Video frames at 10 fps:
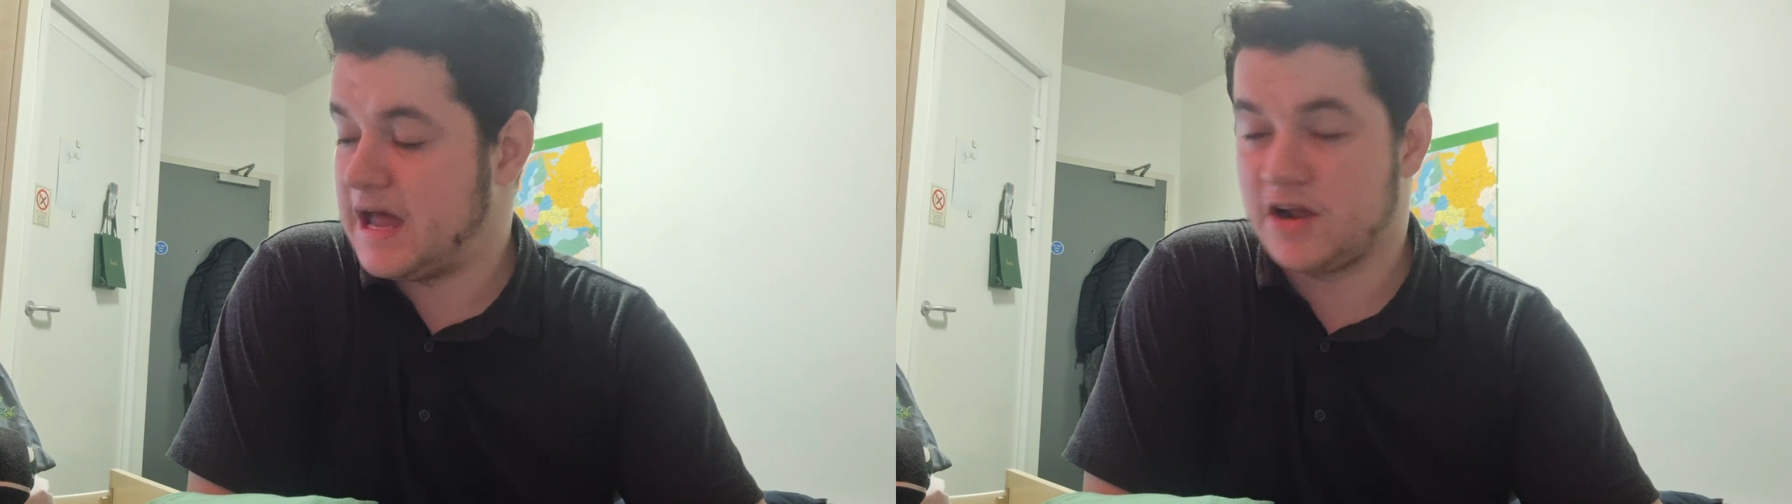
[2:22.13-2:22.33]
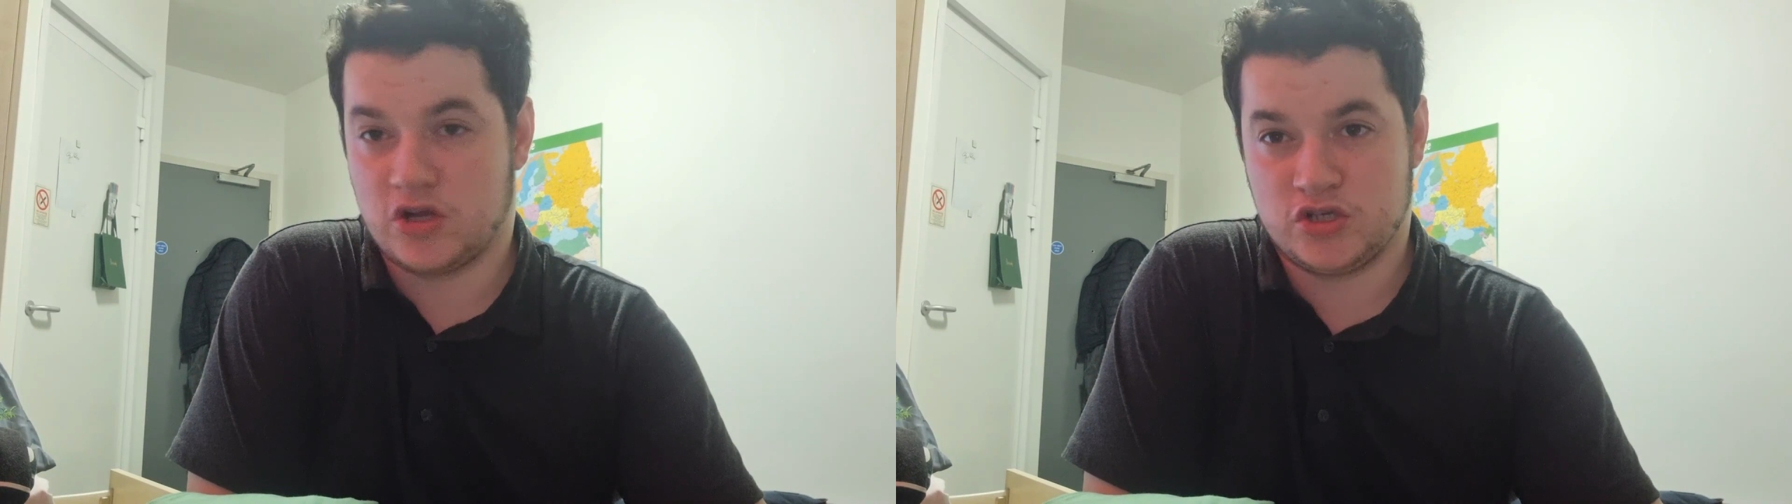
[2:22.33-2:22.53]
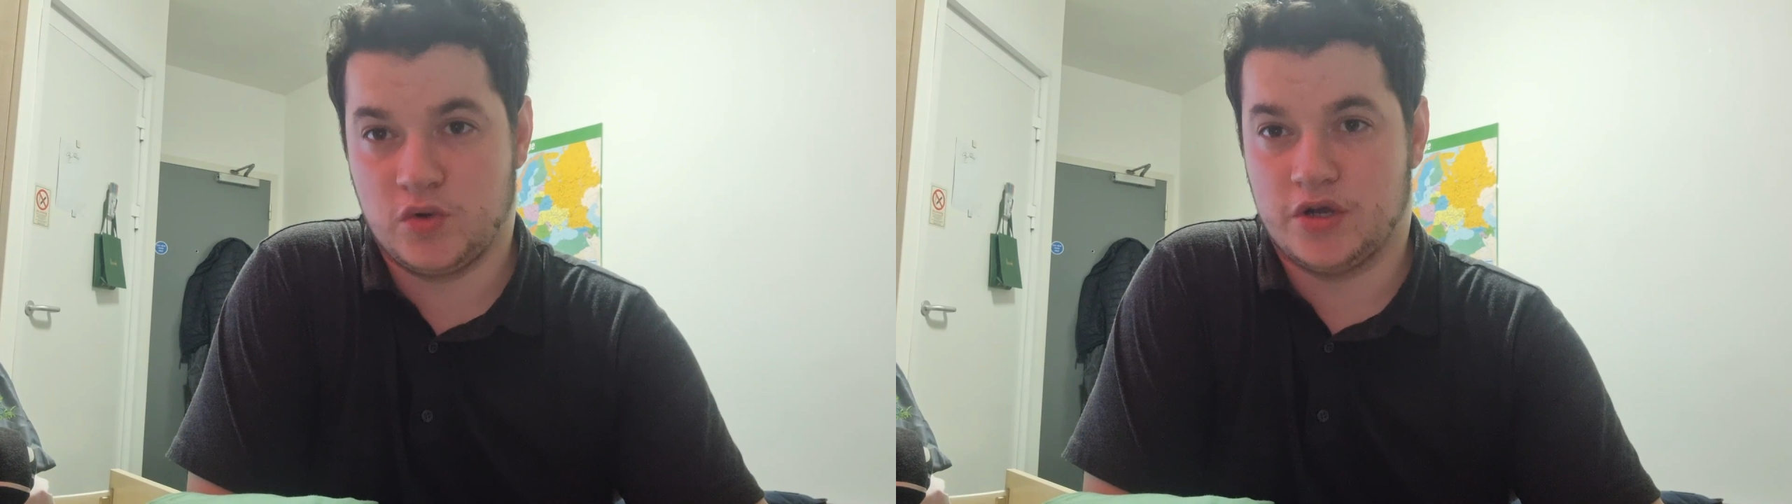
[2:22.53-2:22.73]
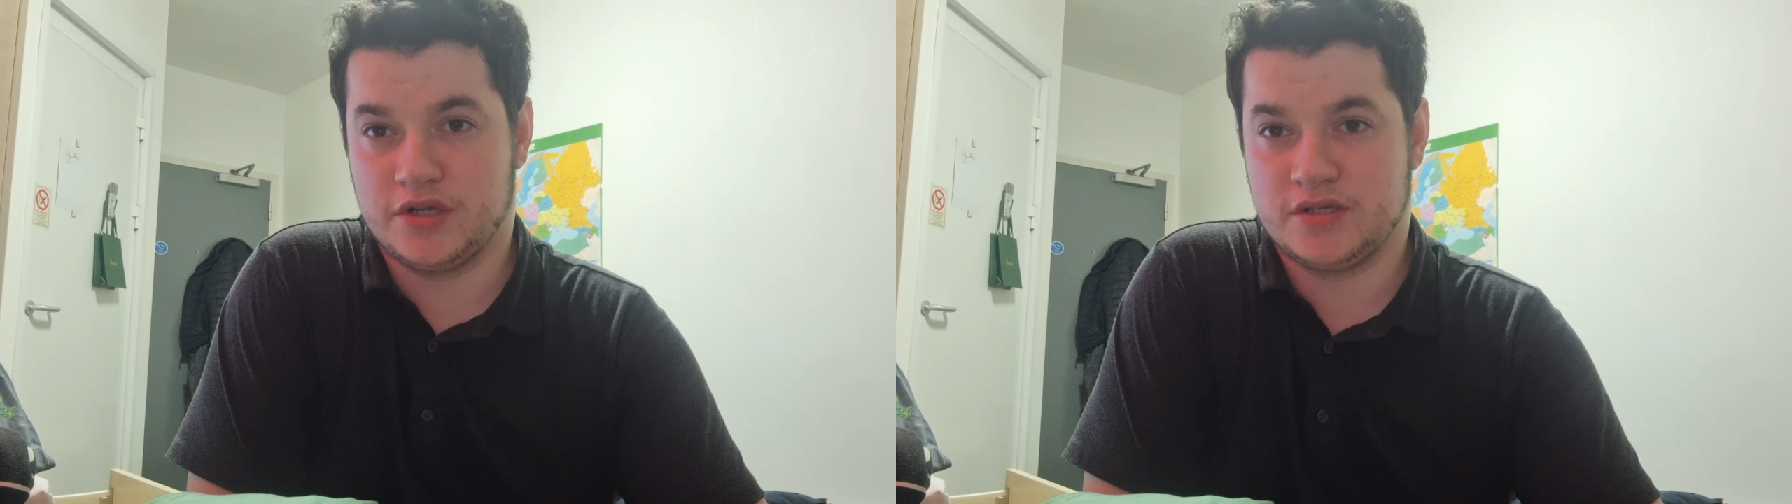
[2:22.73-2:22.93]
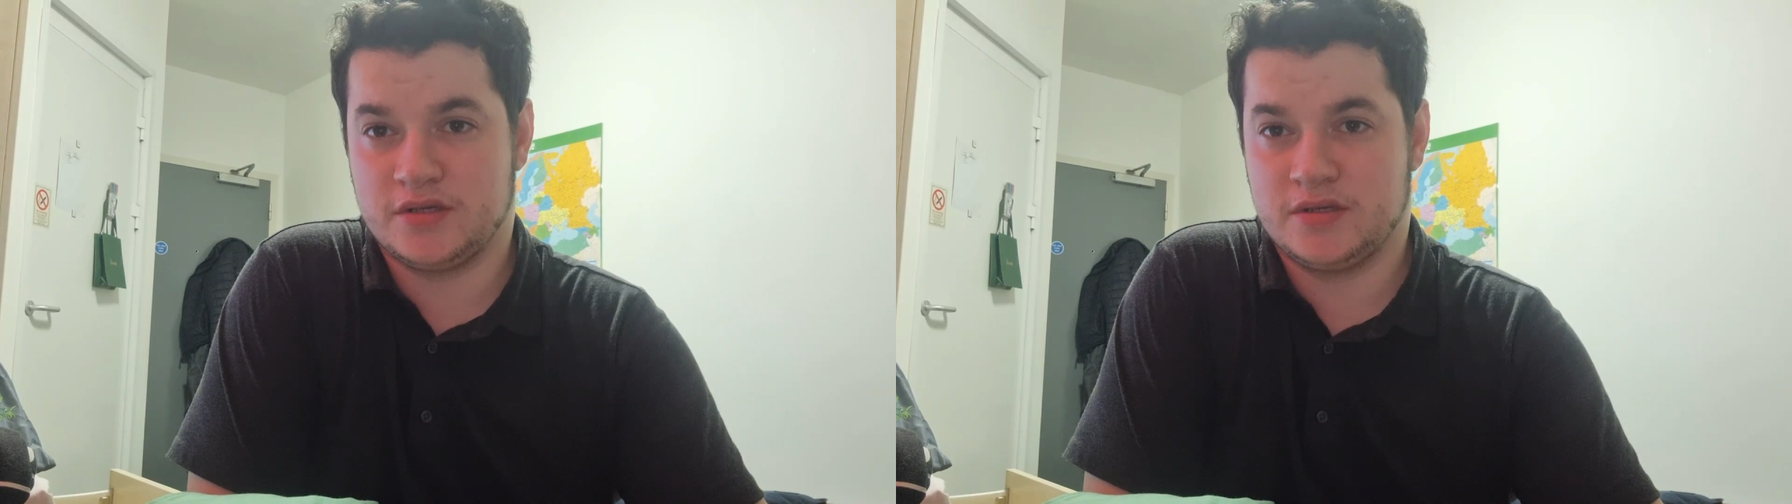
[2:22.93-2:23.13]
and I got 2
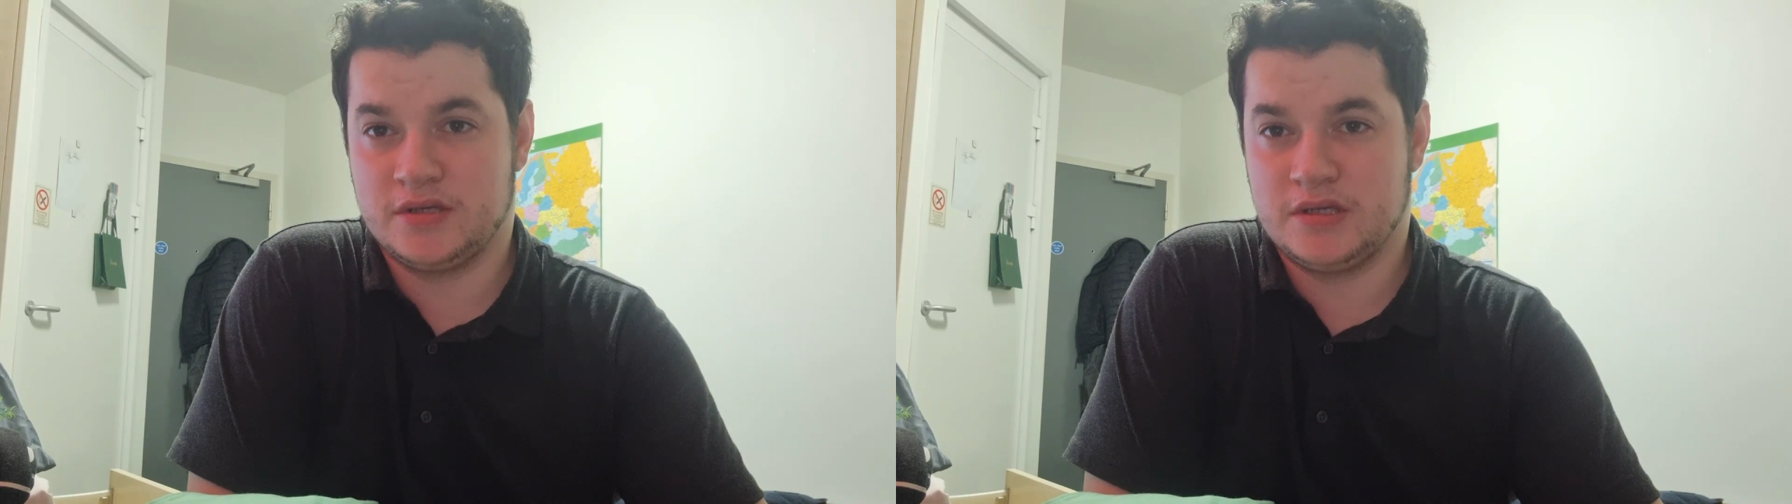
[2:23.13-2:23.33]
orders.